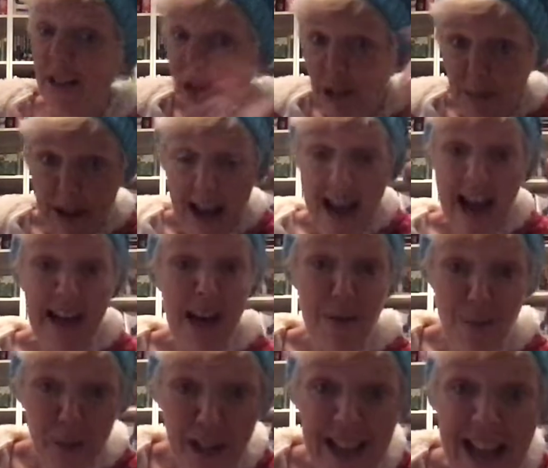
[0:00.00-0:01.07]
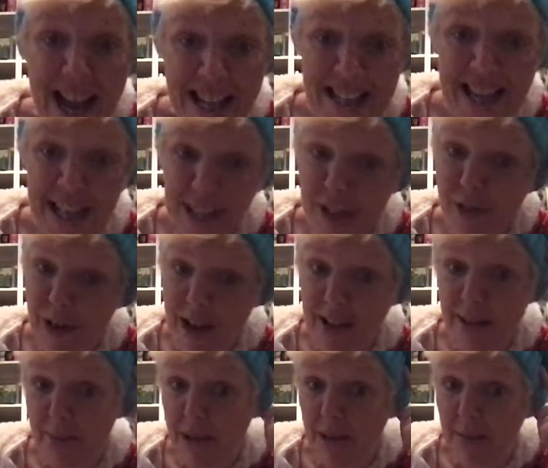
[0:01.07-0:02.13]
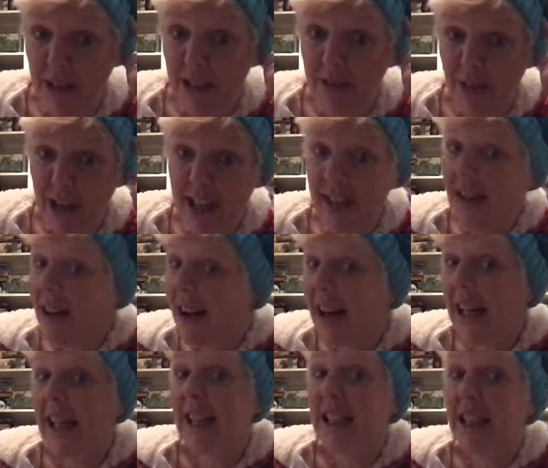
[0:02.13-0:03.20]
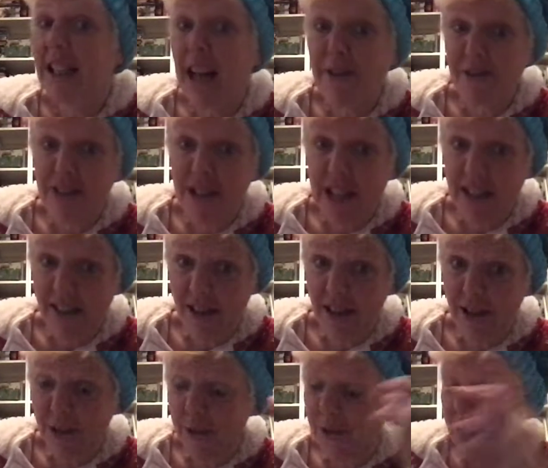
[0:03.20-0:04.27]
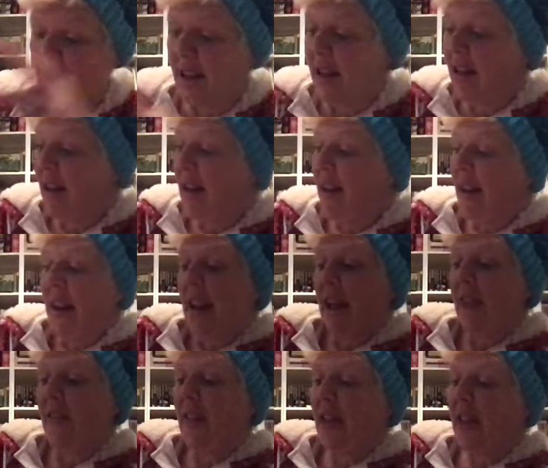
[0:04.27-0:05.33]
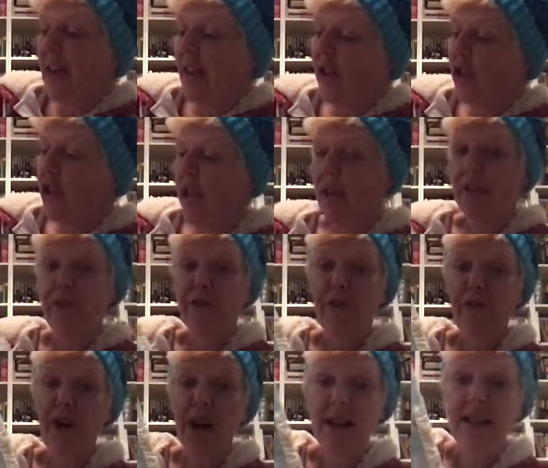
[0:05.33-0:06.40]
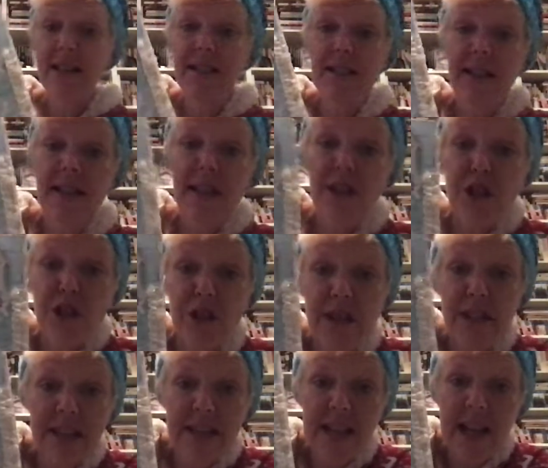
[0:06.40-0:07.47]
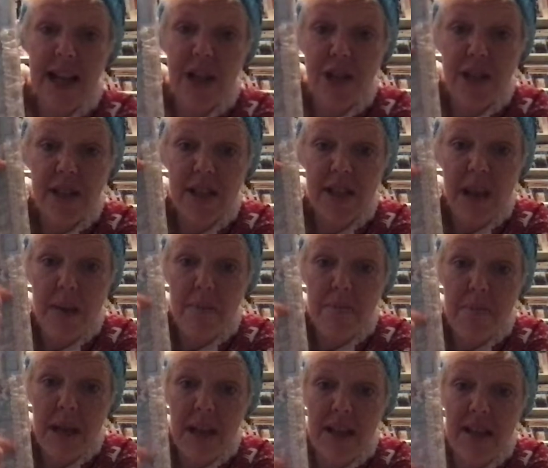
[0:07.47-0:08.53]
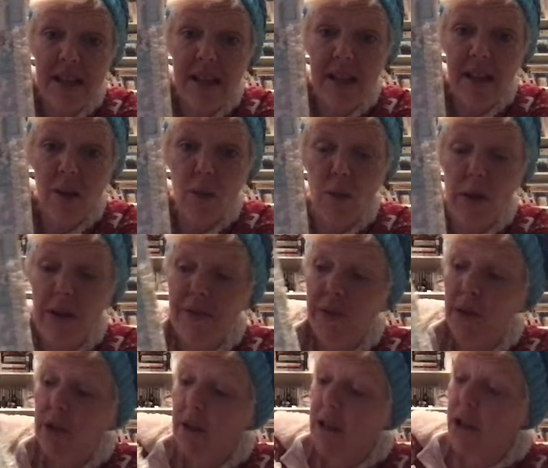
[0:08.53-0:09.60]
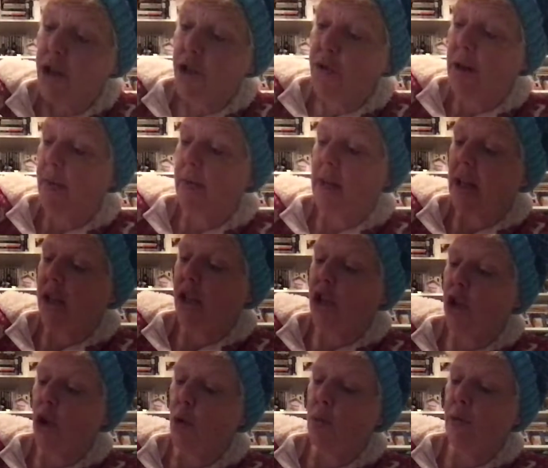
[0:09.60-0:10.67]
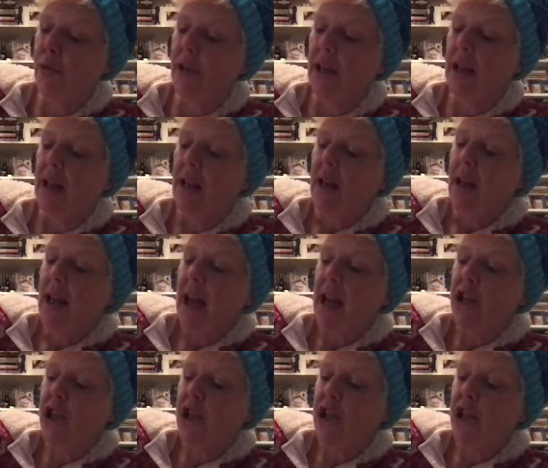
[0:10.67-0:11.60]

look at my hat. I'm wearing the hat that Annastratis made me, right? I love these colors. And then she, on the front, she's attached this amazing ruffle trim that is so pretty, and